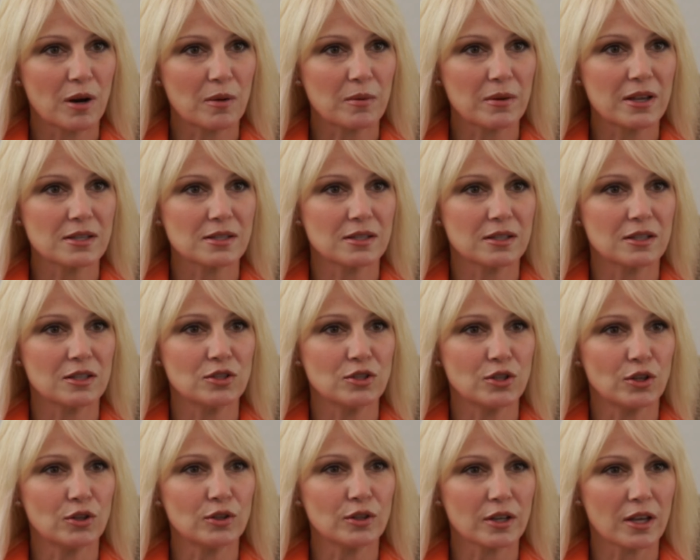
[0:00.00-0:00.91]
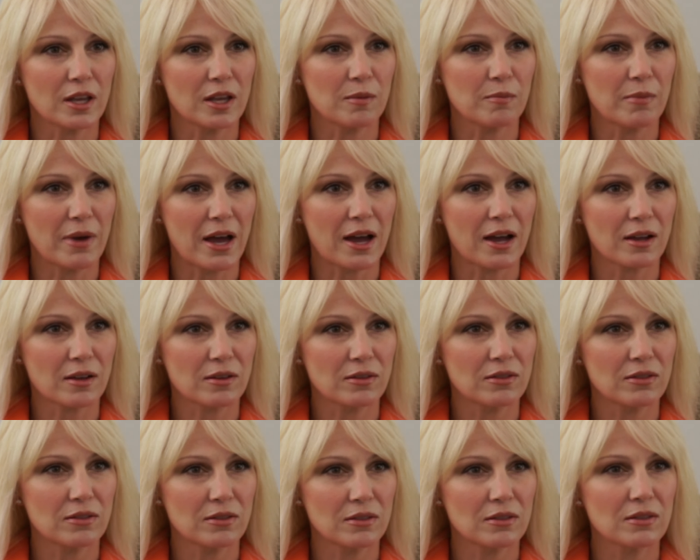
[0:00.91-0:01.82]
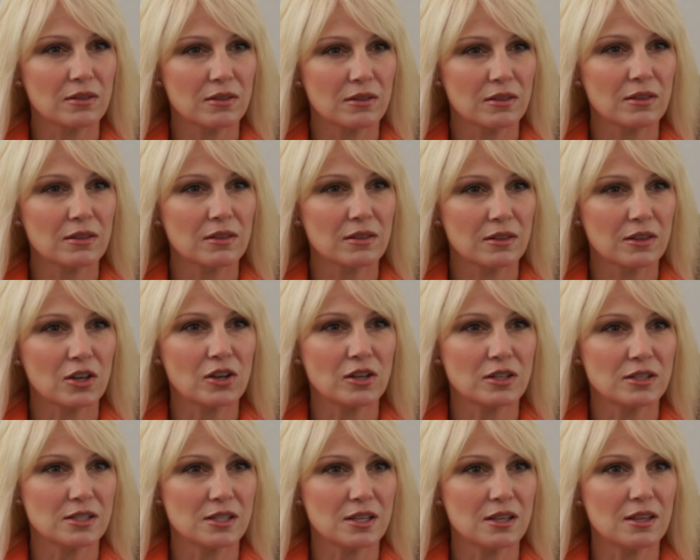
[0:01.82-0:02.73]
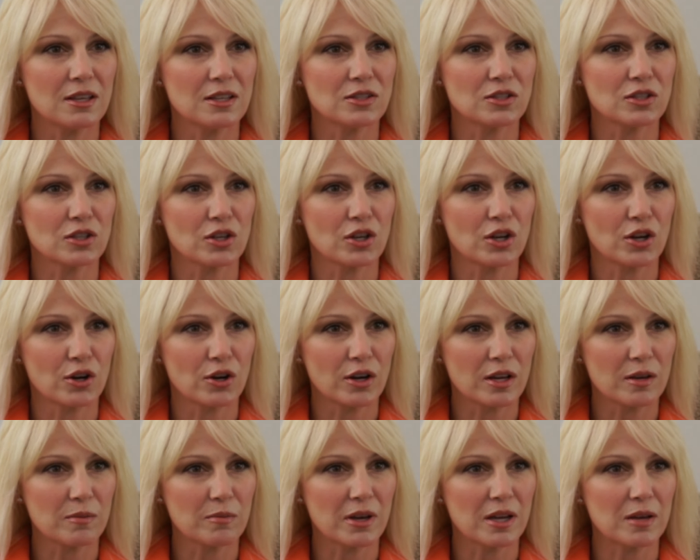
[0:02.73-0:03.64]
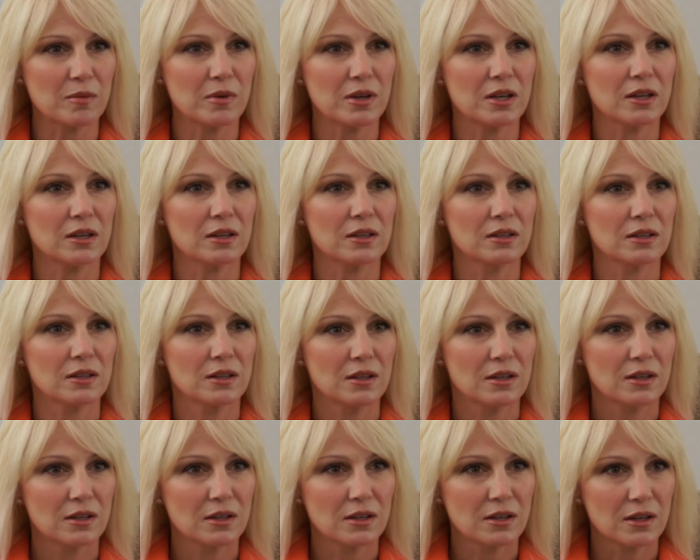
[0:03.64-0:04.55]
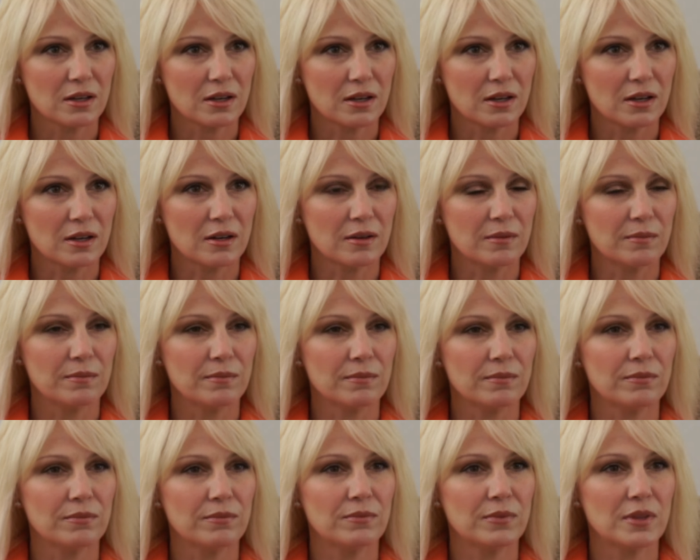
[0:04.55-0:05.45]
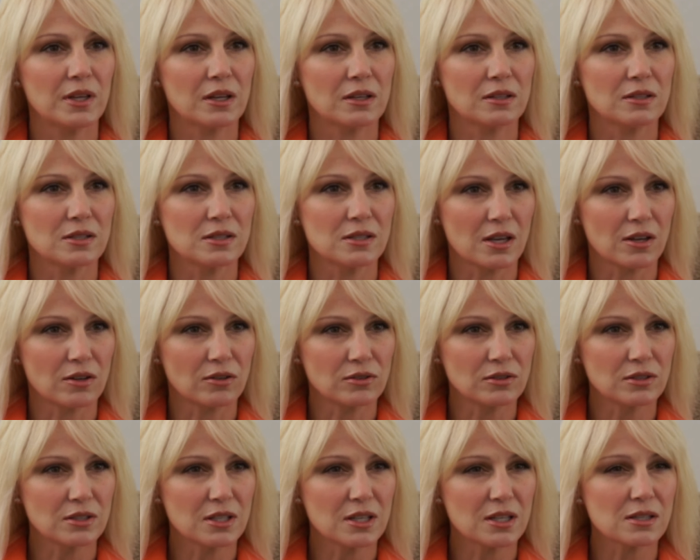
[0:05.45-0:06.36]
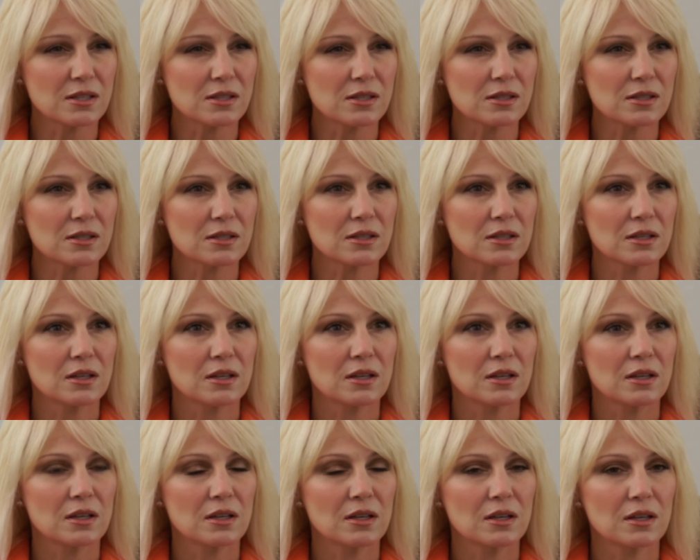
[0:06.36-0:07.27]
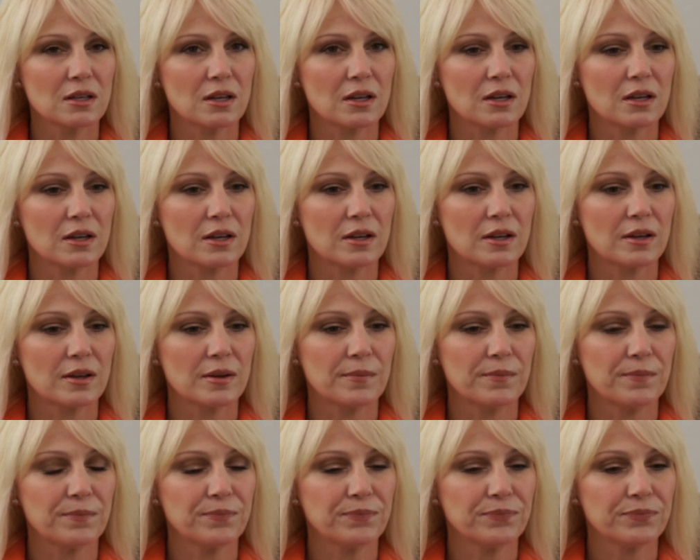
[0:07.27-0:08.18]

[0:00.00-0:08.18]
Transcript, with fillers: as an adult looking back, you could see the insecurity maybe, the unsettledness. I